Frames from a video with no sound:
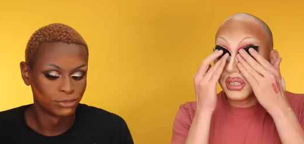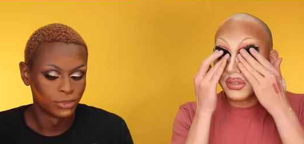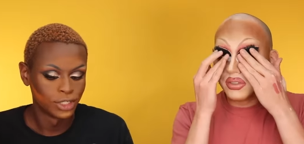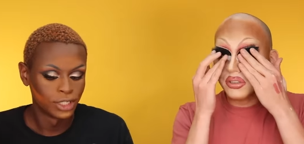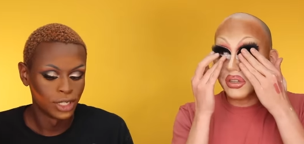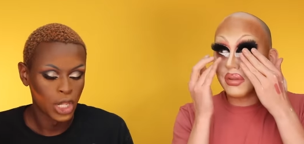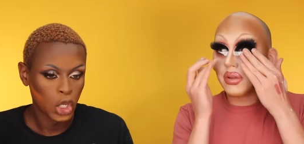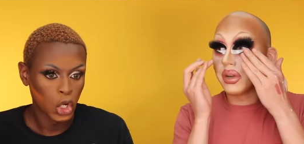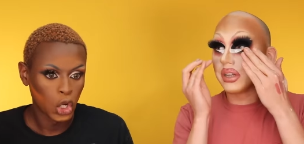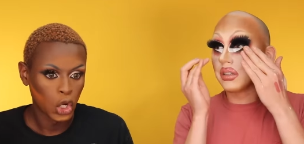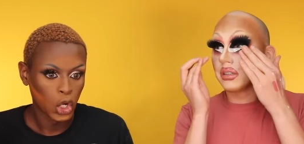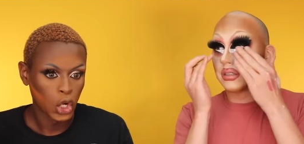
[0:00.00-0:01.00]
Speaker 1: Dave, did you grab that
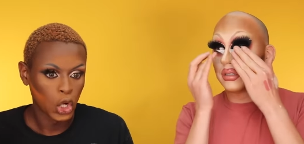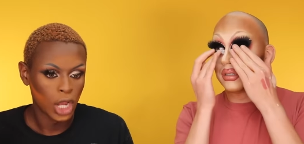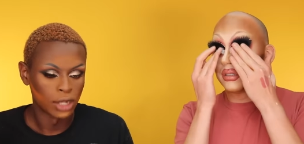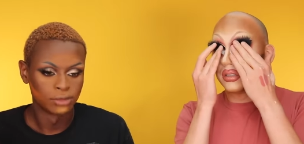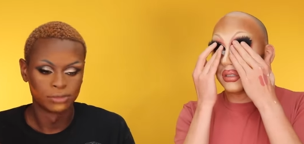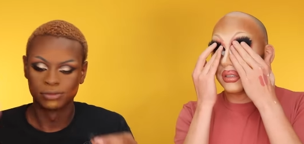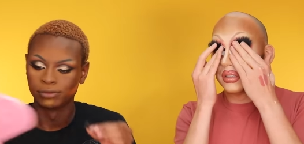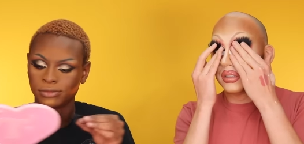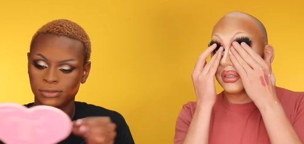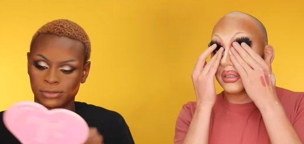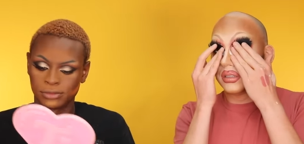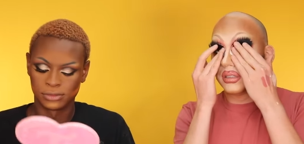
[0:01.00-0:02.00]
white claw?
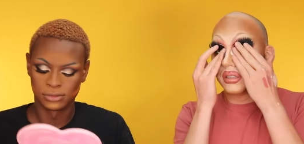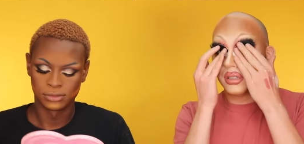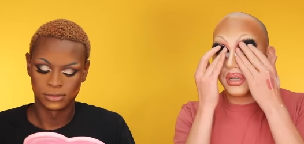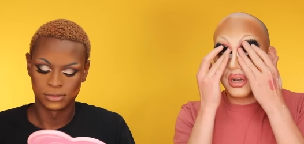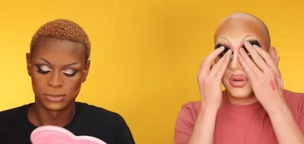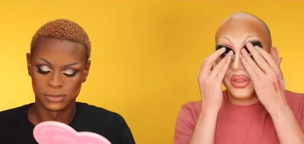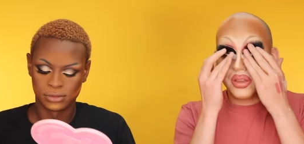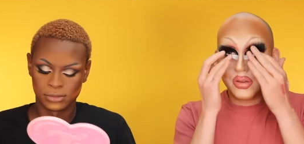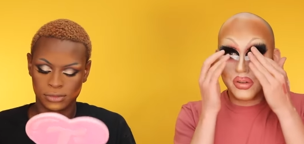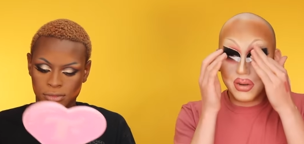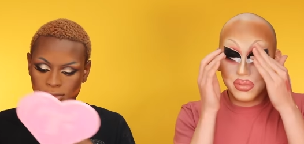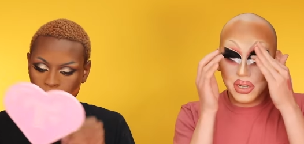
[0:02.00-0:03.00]
Oh, I thought you
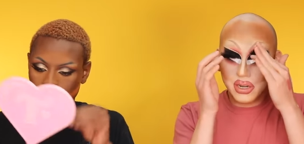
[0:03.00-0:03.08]
grabbed it